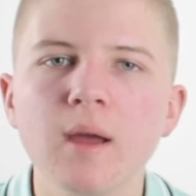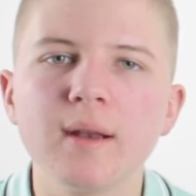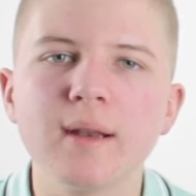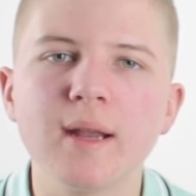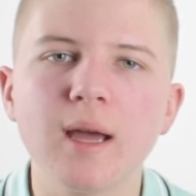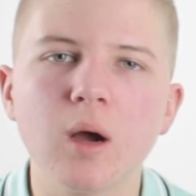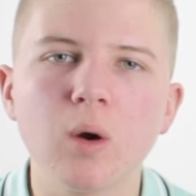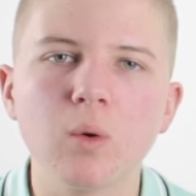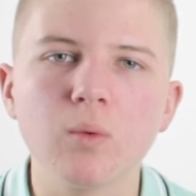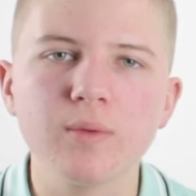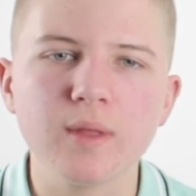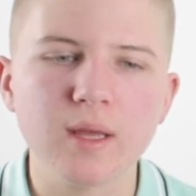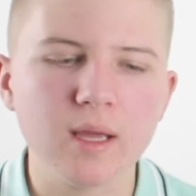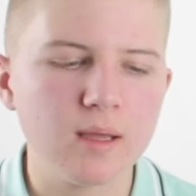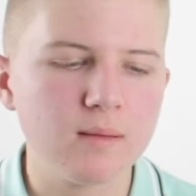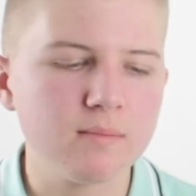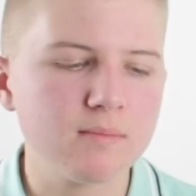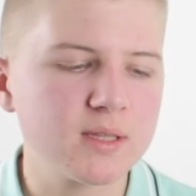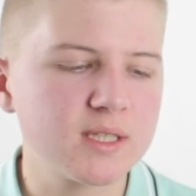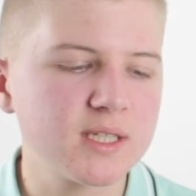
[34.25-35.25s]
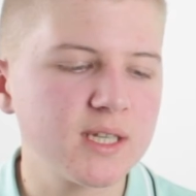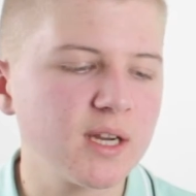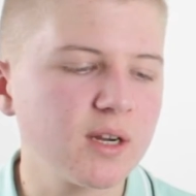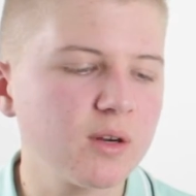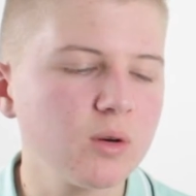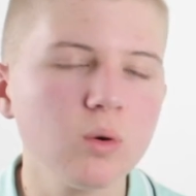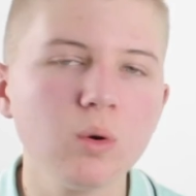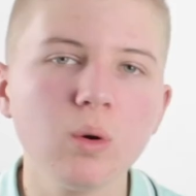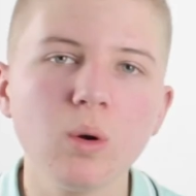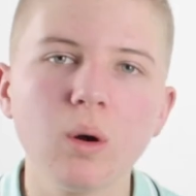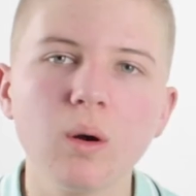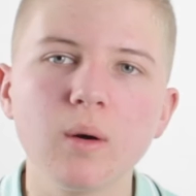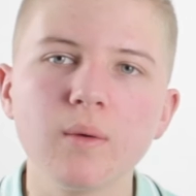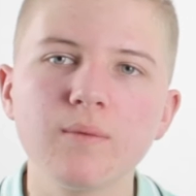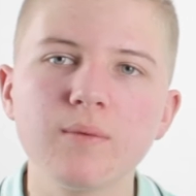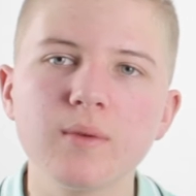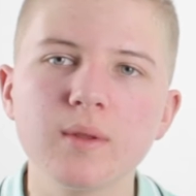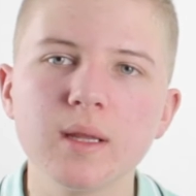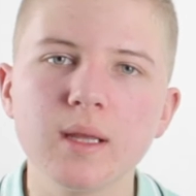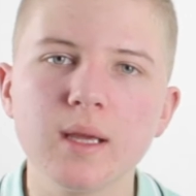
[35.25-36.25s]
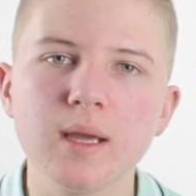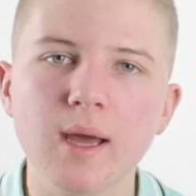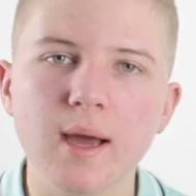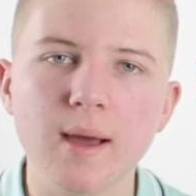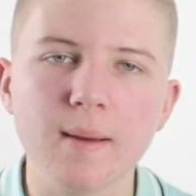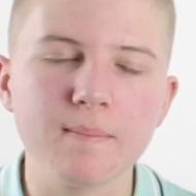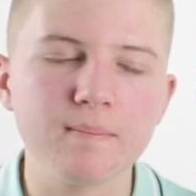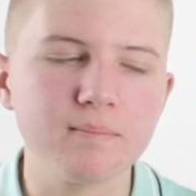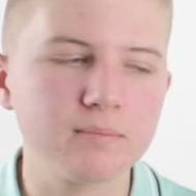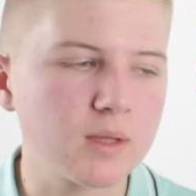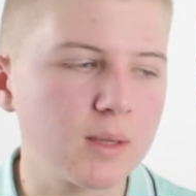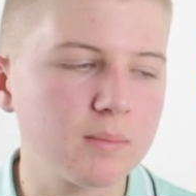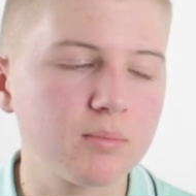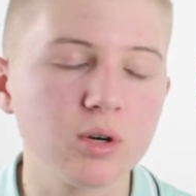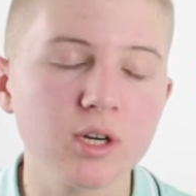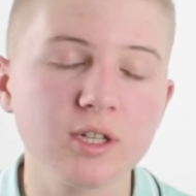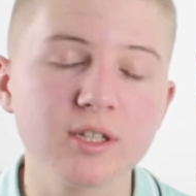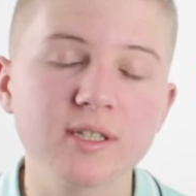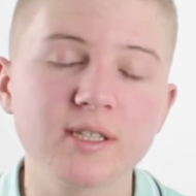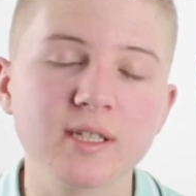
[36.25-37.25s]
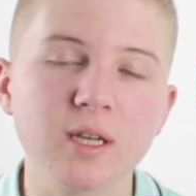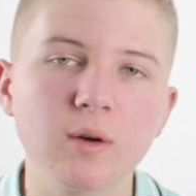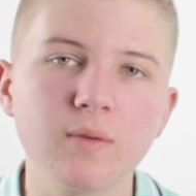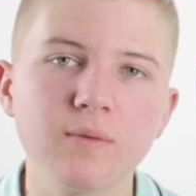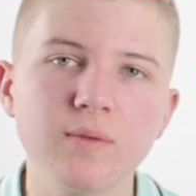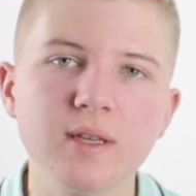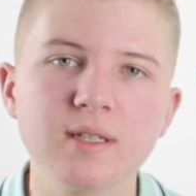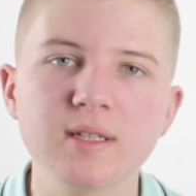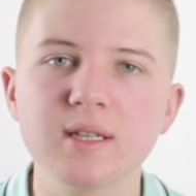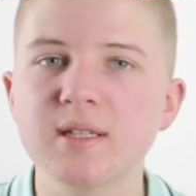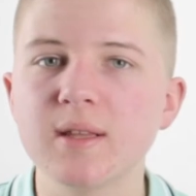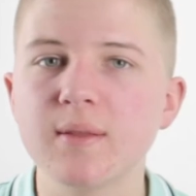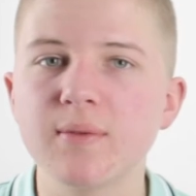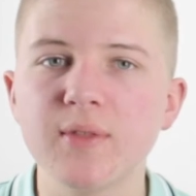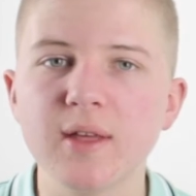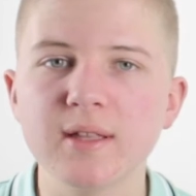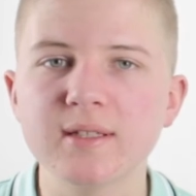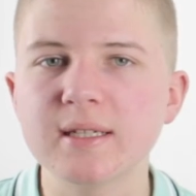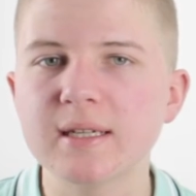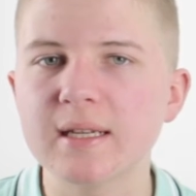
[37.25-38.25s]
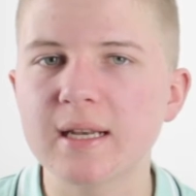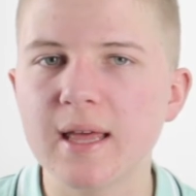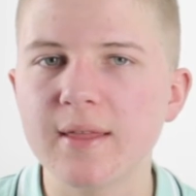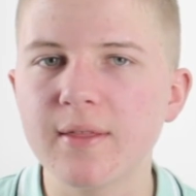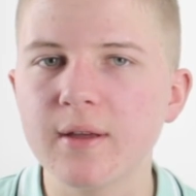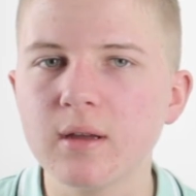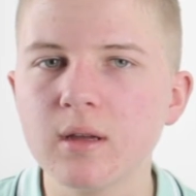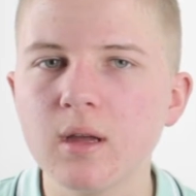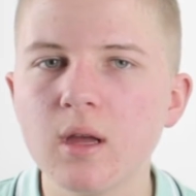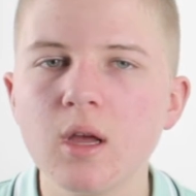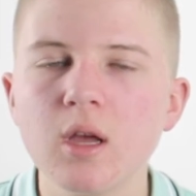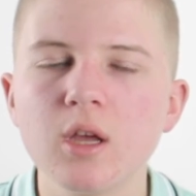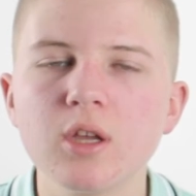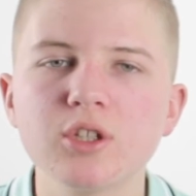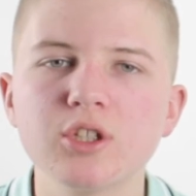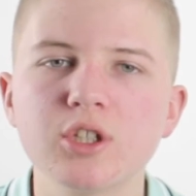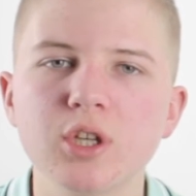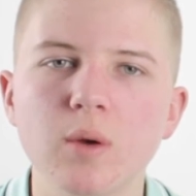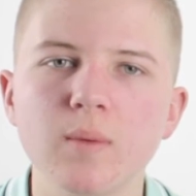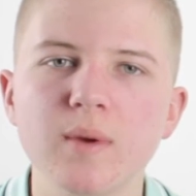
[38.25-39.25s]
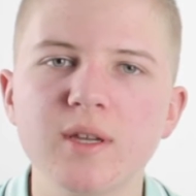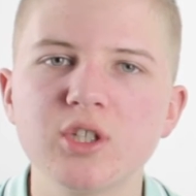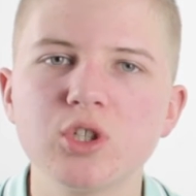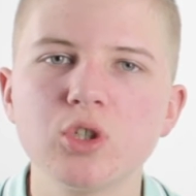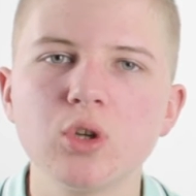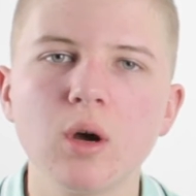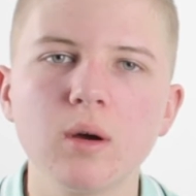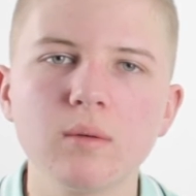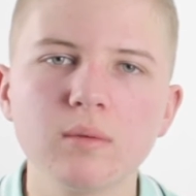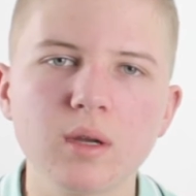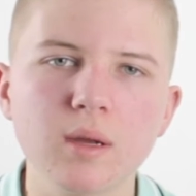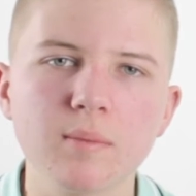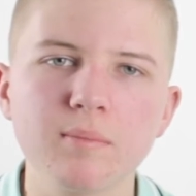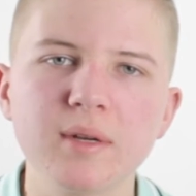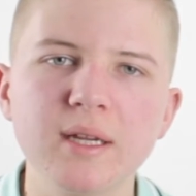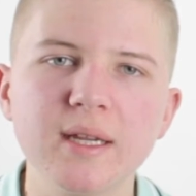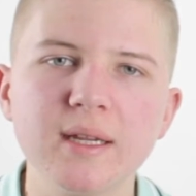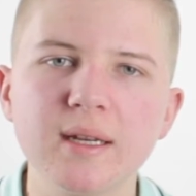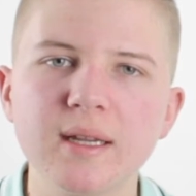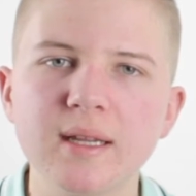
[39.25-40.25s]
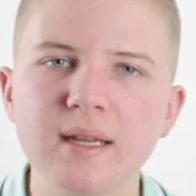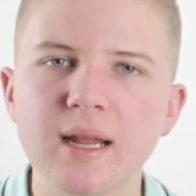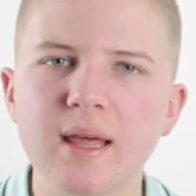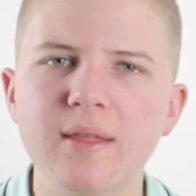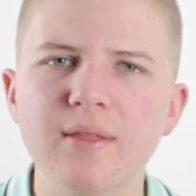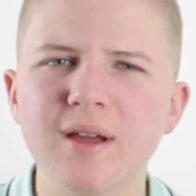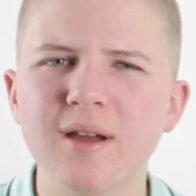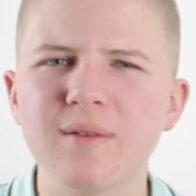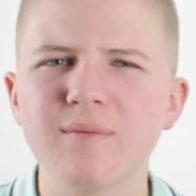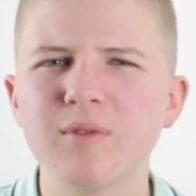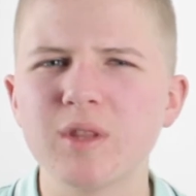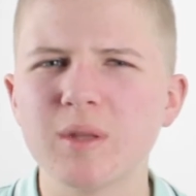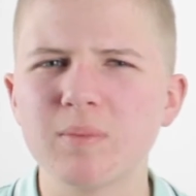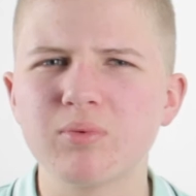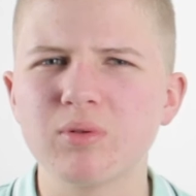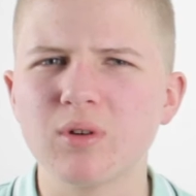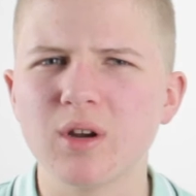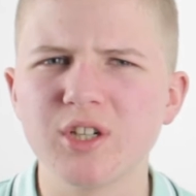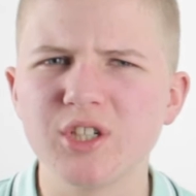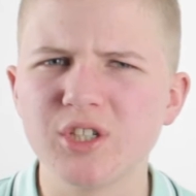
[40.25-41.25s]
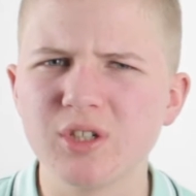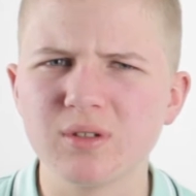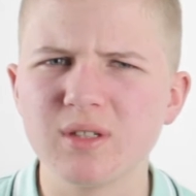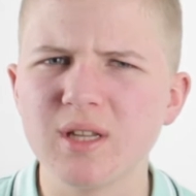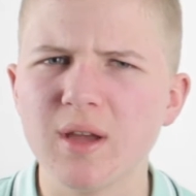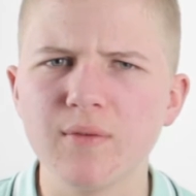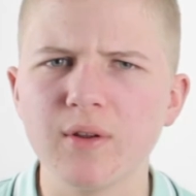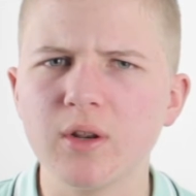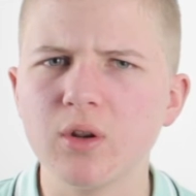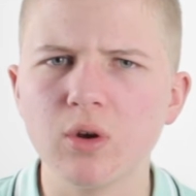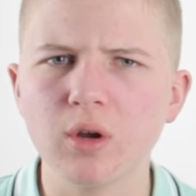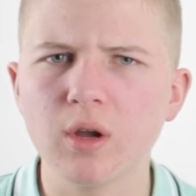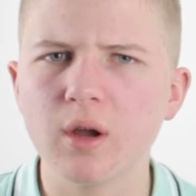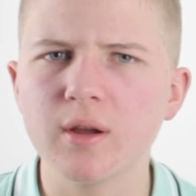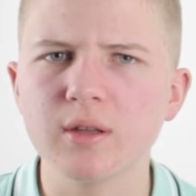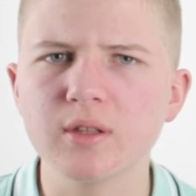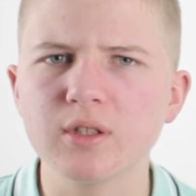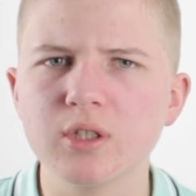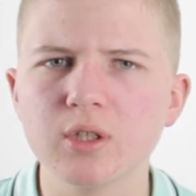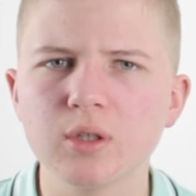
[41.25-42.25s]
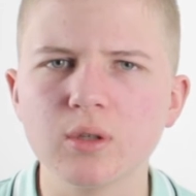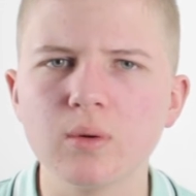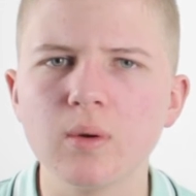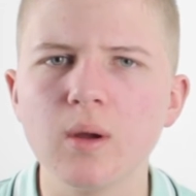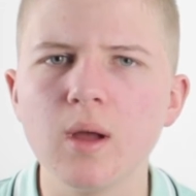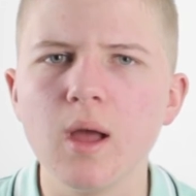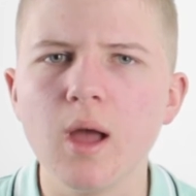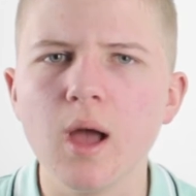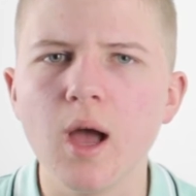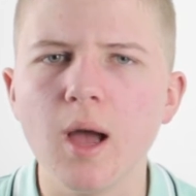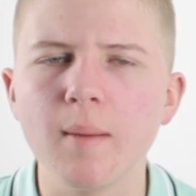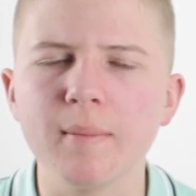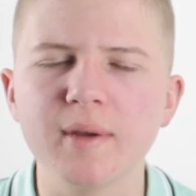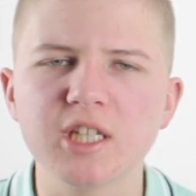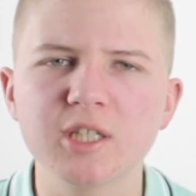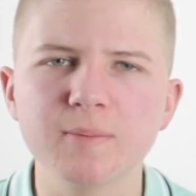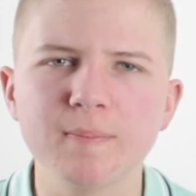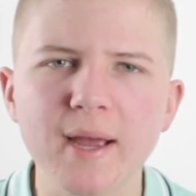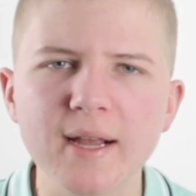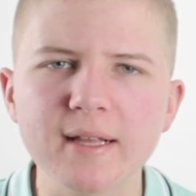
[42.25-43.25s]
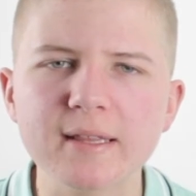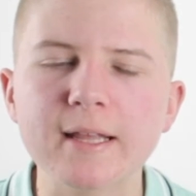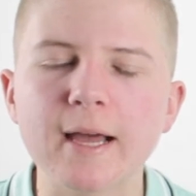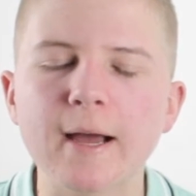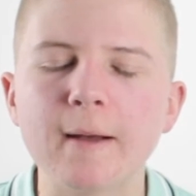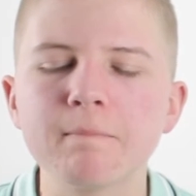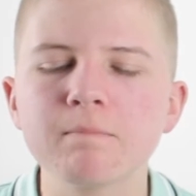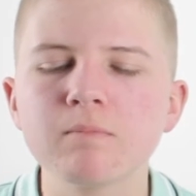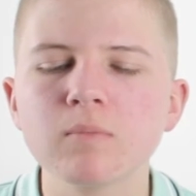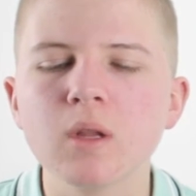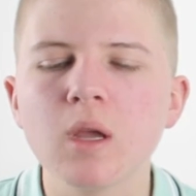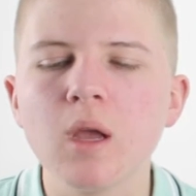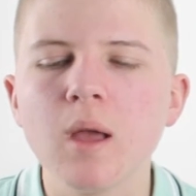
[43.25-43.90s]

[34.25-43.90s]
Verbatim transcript: Now the material of the um, product itself is a synthetic leather so it's not completely leather and for the price you're definitely not going to um, expect that.